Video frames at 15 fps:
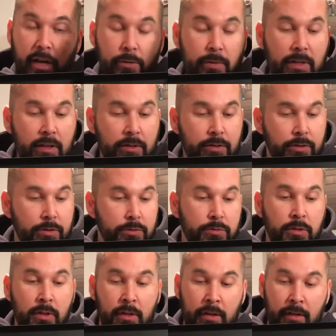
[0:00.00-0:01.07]
I really do.
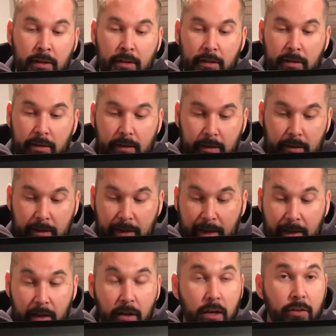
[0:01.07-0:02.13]

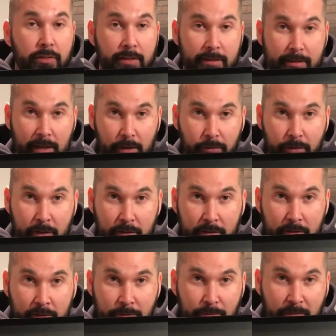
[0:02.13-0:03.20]
I love the
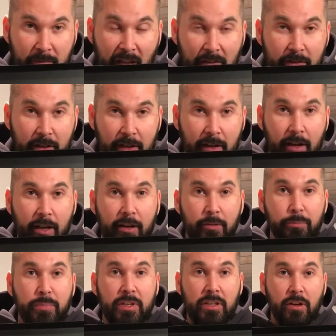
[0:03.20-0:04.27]
safes. I've done a lot
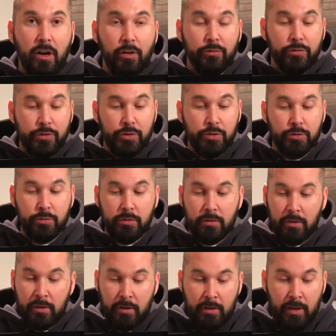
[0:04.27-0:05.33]
of PR for you.
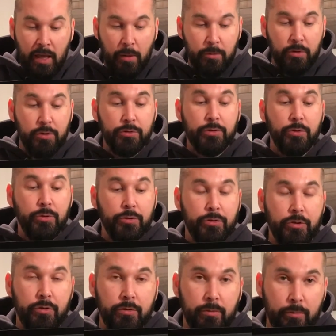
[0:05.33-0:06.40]
I'm going to
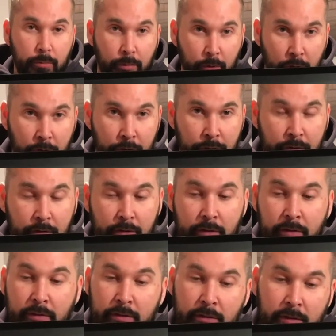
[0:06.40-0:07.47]
order more,
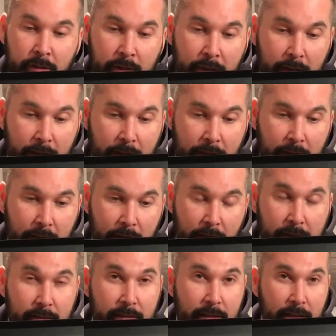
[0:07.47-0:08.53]
and
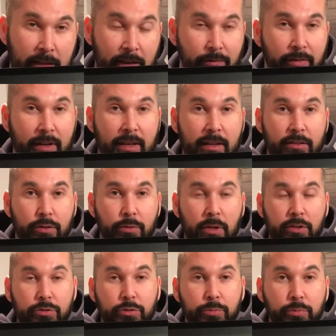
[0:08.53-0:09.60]
I'll see if I can
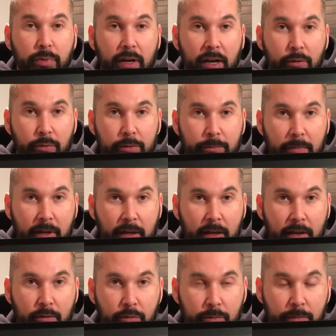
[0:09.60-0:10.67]
do a group buy with
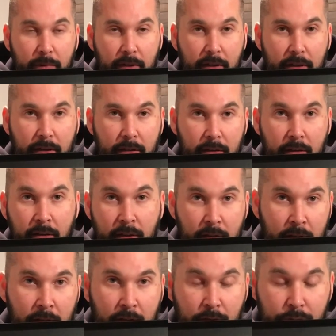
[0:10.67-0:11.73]
my
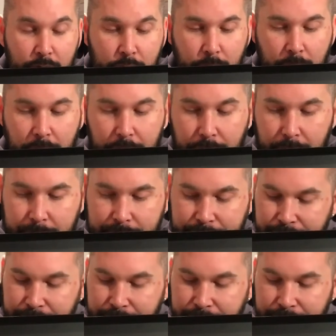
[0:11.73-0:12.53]
viewers.